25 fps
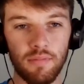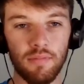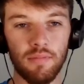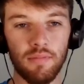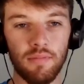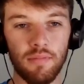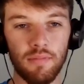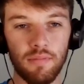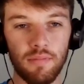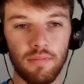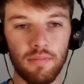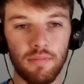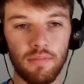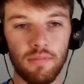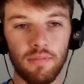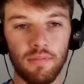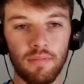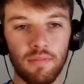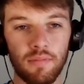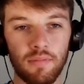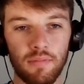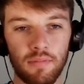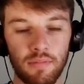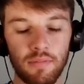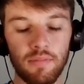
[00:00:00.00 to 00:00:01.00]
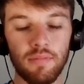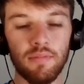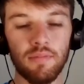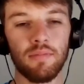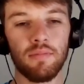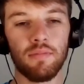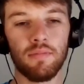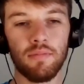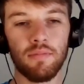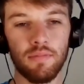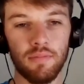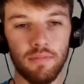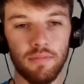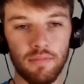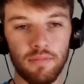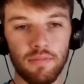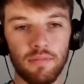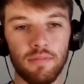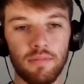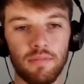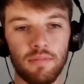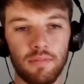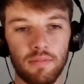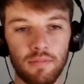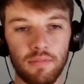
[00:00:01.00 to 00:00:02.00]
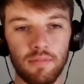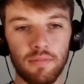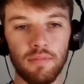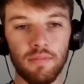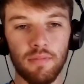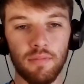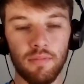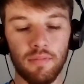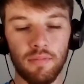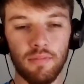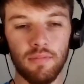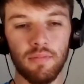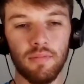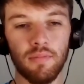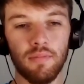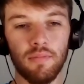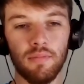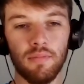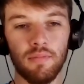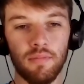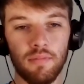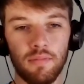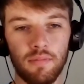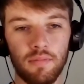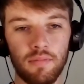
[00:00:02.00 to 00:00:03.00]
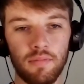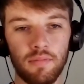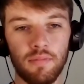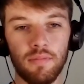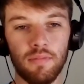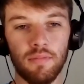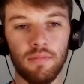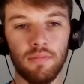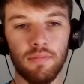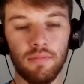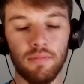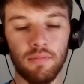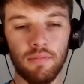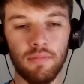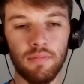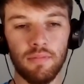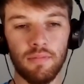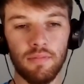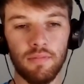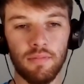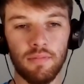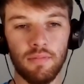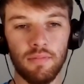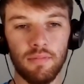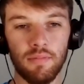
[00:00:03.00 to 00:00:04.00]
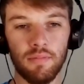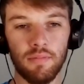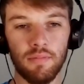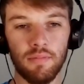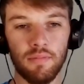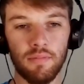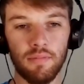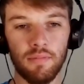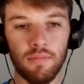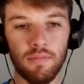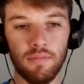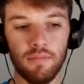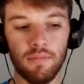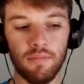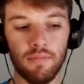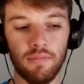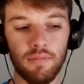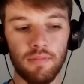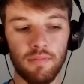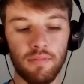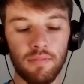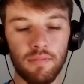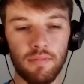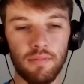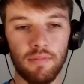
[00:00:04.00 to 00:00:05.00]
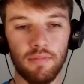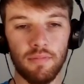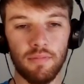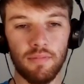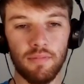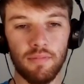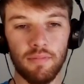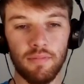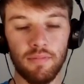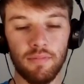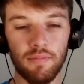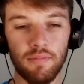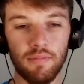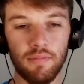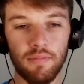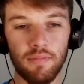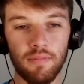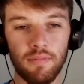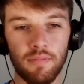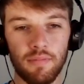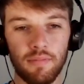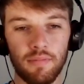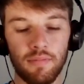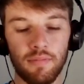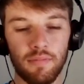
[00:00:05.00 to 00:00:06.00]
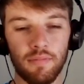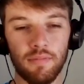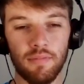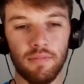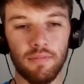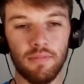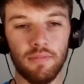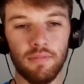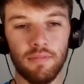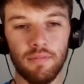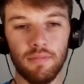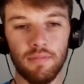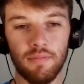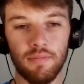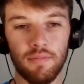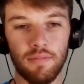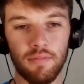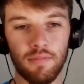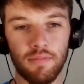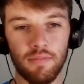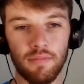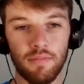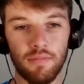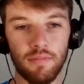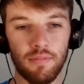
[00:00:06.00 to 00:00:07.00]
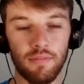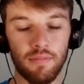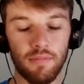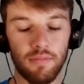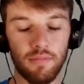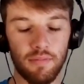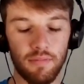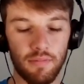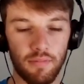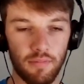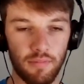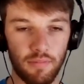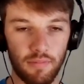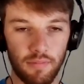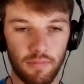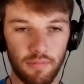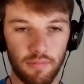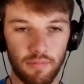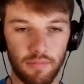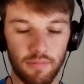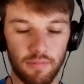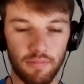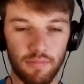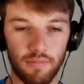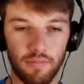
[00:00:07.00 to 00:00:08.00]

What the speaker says: No words are spoken by the person on screen.